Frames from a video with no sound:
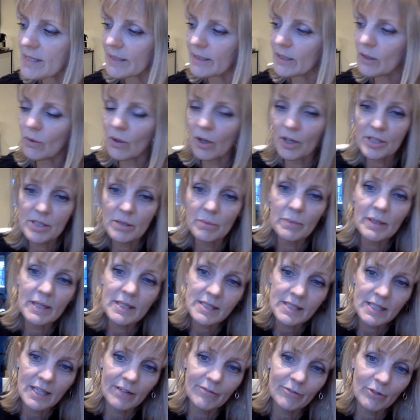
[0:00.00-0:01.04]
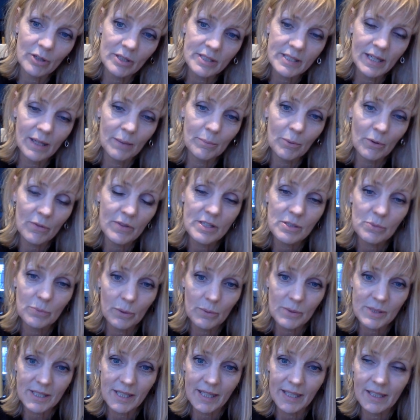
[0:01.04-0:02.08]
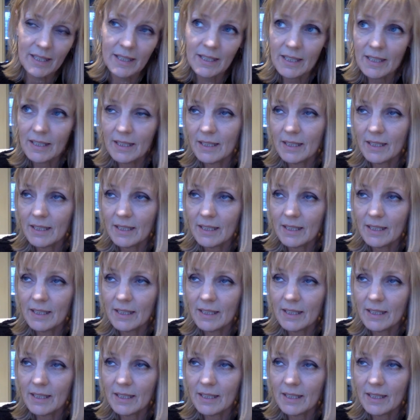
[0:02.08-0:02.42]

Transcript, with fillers: I know Artemisia, for example, this one was like